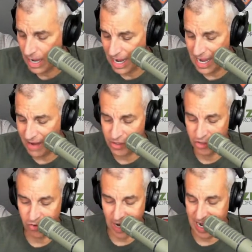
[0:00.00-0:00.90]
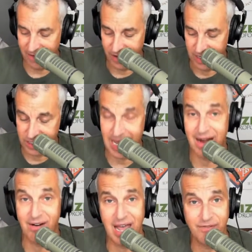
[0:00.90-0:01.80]
I have to drive
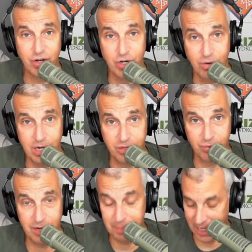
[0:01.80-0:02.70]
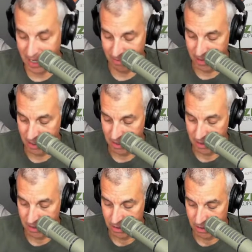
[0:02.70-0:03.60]
Saturday afternoon at 3 p.m.
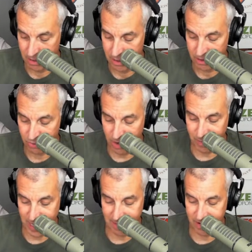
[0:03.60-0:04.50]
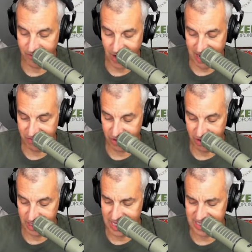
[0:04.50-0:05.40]
3 p.m. to
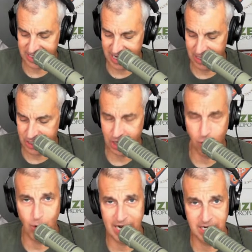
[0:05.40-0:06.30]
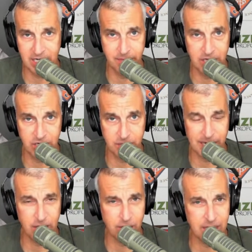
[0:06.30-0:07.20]
5:30. That sounds like a wedding to me just
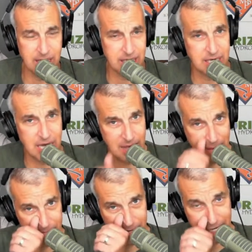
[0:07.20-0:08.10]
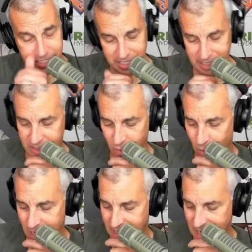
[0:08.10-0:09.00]
by looking at the time. I'm guessing that's a
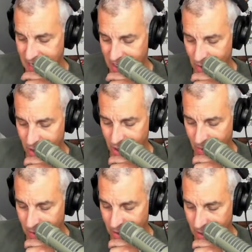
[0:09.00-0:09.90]
wedding. I don't know.